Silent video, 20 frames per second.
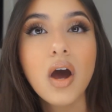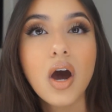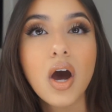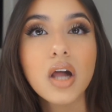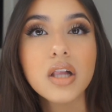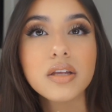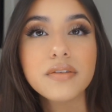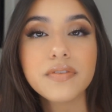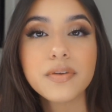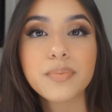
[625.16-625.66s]

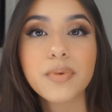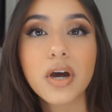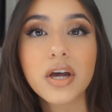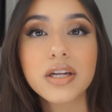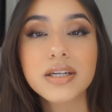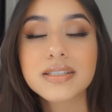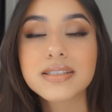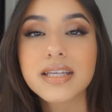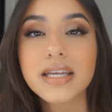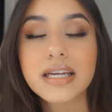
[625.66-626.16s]
all of the
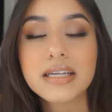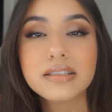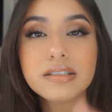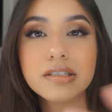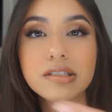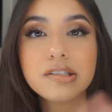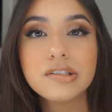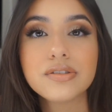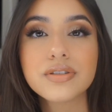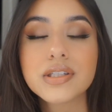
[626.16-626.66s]
products that I
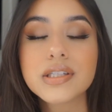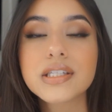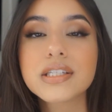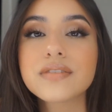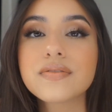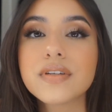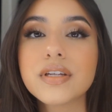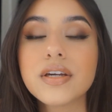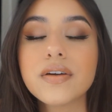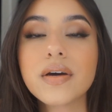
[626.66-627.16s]
did use in this
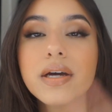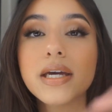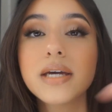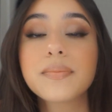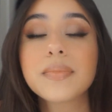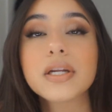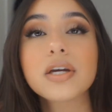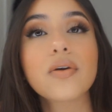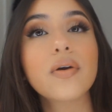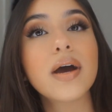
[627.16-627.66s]
video, I am
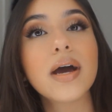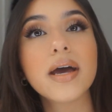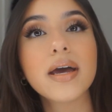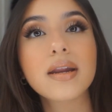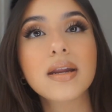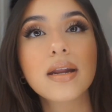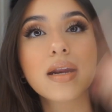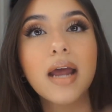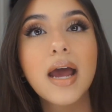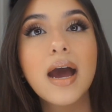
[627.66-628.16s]
going to go ahead
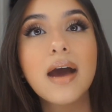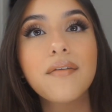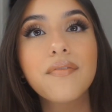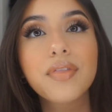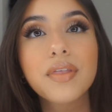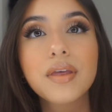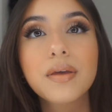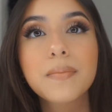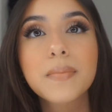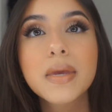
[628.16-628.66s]
and have
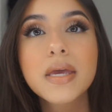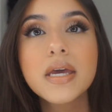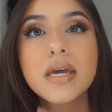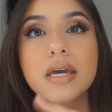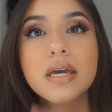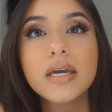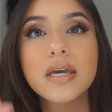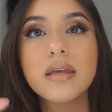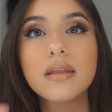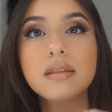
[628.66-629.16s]
them
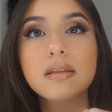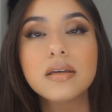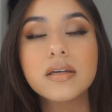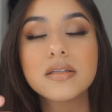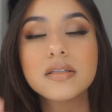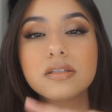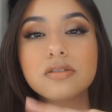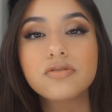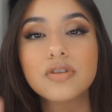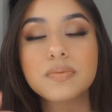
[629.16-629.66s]
in the
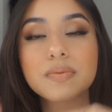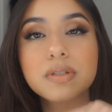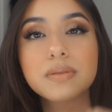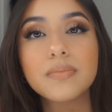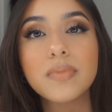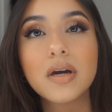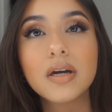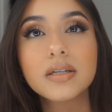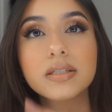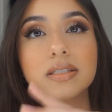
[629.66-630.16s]
description
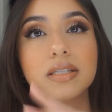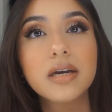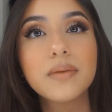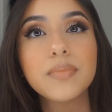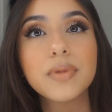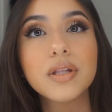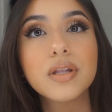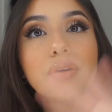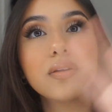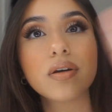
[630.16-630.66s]
box down
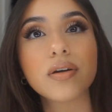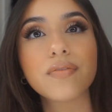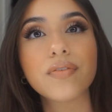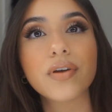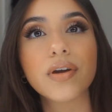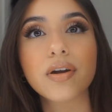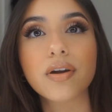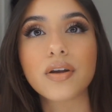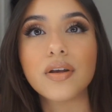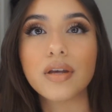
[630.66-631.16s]
below if
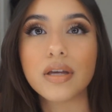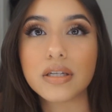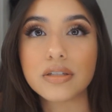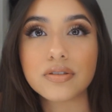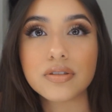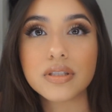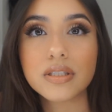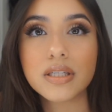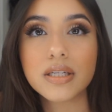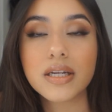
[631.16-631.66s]
you're at all
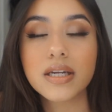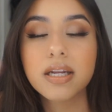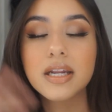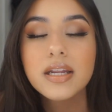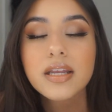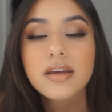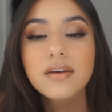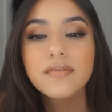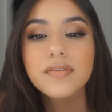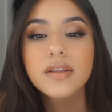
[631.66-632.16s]
interested in
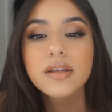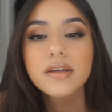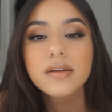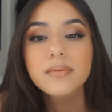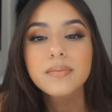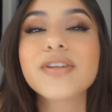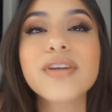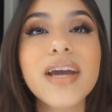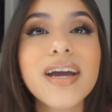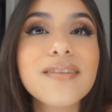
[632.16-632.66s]
any of
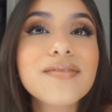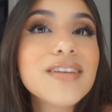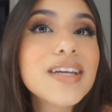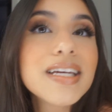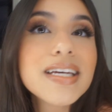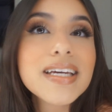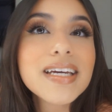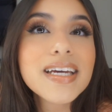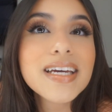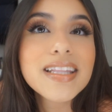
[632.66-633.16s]
them. But yeah,
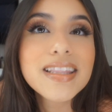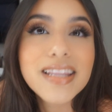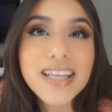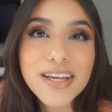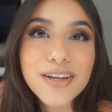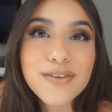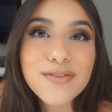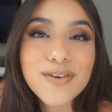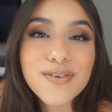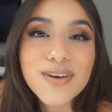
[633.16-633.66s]

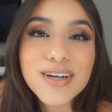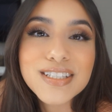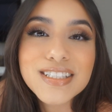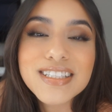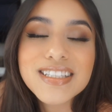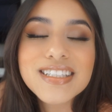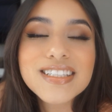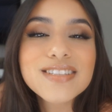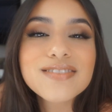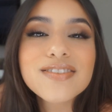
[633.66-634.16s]
thank you for
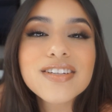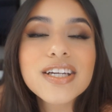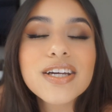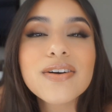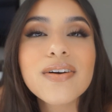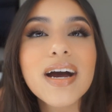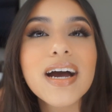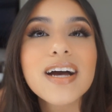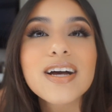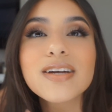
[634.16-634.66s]
watching this video.
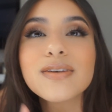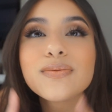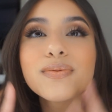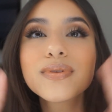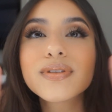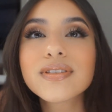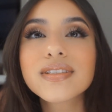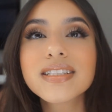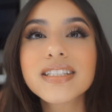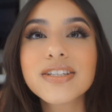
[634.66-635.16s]
I
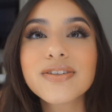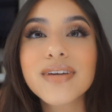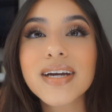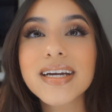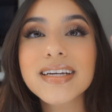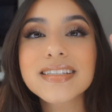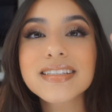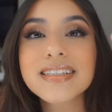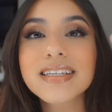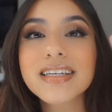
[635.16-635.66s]
will see you
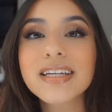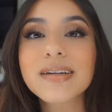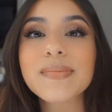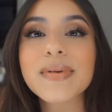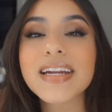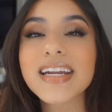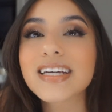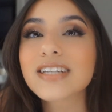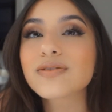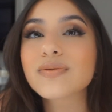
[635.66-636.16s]
guys in my
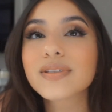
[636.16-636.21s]
next